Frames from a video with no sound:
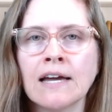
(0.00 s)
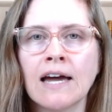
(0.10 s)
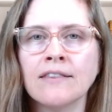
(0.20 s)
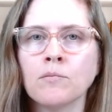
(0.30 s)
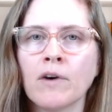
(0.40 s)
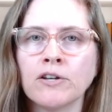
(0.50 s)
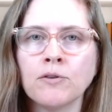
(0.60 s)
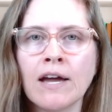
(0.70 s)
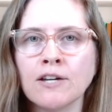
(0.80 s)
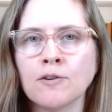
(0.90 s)
And then while you
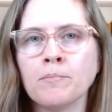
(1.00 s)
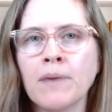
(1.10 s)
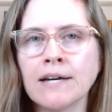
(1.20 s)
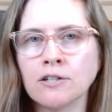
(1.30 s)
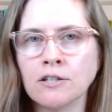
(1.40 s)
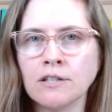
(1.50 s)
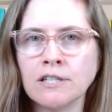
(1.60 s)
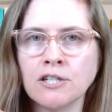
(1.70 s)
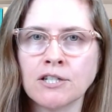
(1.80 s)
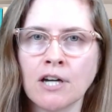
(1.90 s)
ate your bagel and
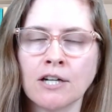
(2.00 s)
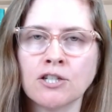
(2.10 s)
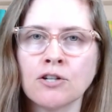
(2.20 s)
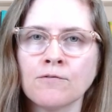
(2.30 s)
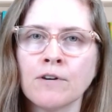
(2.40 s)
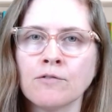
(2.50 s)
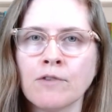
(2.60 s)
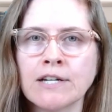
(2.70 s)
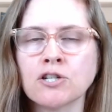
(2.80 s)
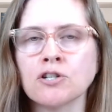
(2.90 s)
you talked to your friend
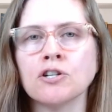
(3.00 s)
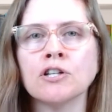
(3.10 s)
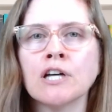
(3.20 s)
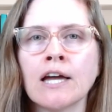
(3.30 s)
Rachel